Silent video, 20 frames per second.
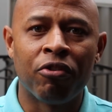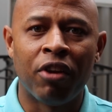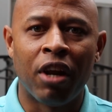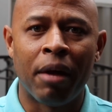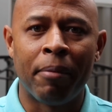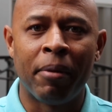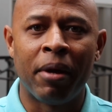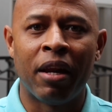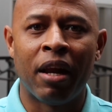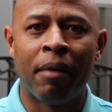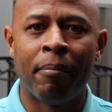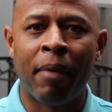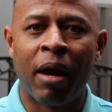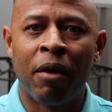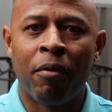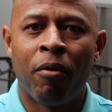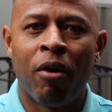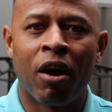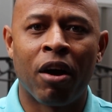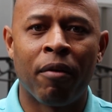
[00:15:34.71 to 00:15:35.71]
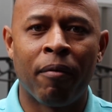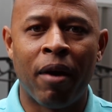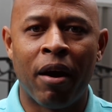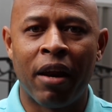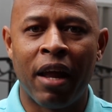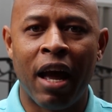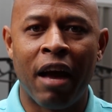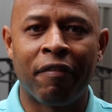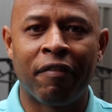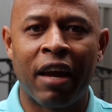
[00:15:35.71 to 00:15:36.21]
You know, I mean, I might walk
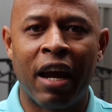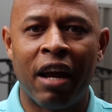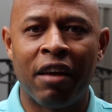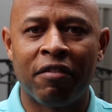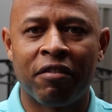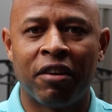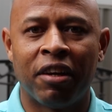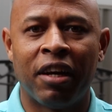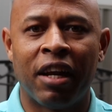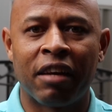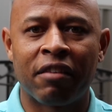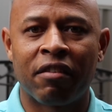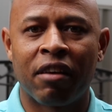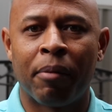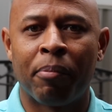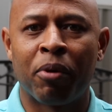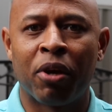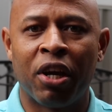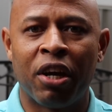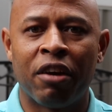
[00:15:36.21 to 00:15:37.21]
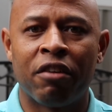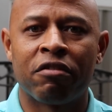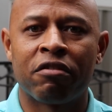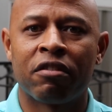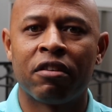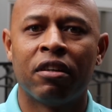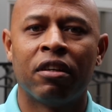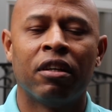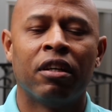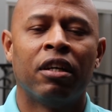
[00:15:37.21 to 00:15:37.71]
around half cancer the next couple
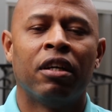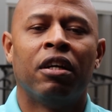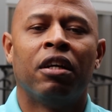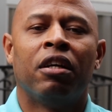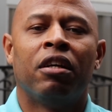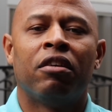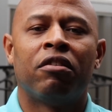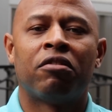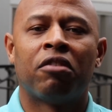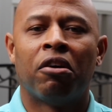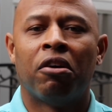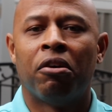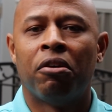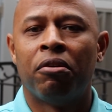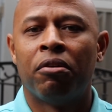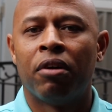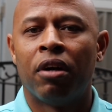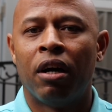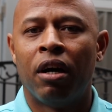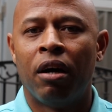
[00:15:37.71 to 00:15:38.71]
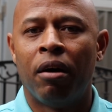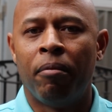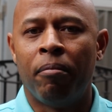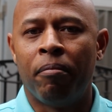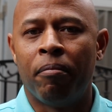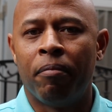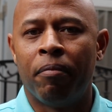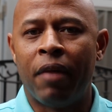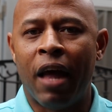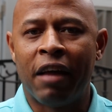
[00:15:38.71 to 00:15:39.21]
years. So
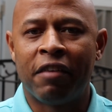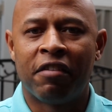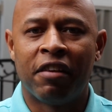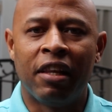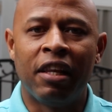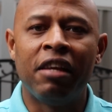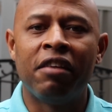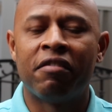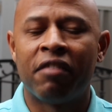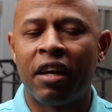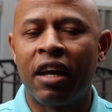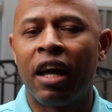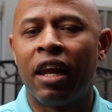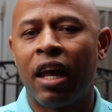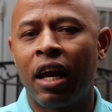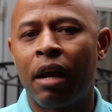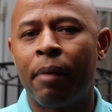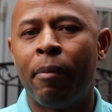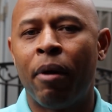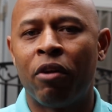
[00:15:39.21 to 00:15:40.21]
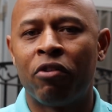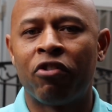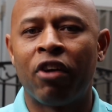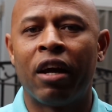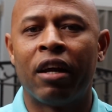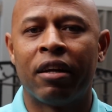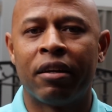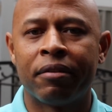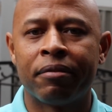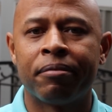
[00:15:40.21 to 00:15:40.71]
um, that's the least thing I like about
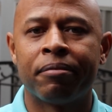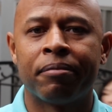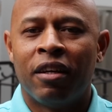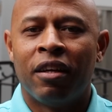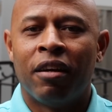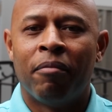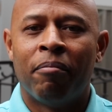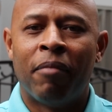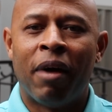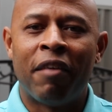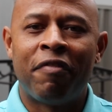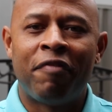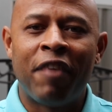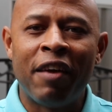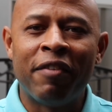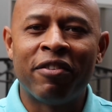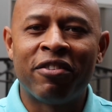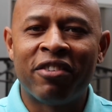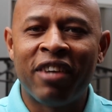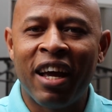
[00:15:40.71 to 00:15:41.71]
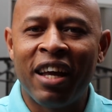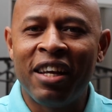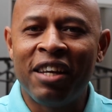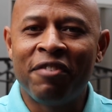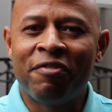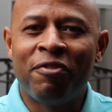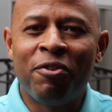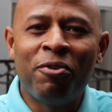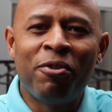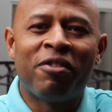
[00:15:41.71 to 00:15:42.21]
China. My favorite
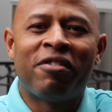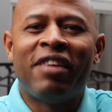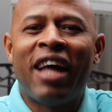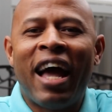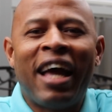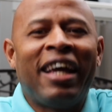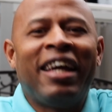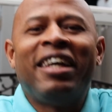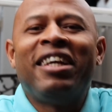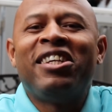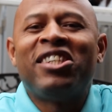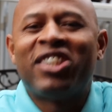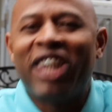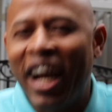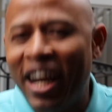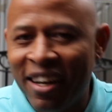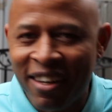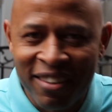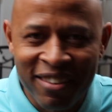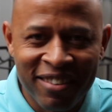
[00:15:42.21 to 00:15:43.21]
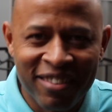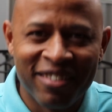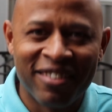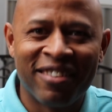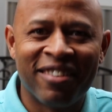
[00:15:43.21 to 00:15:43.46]
Chinese food is not in China.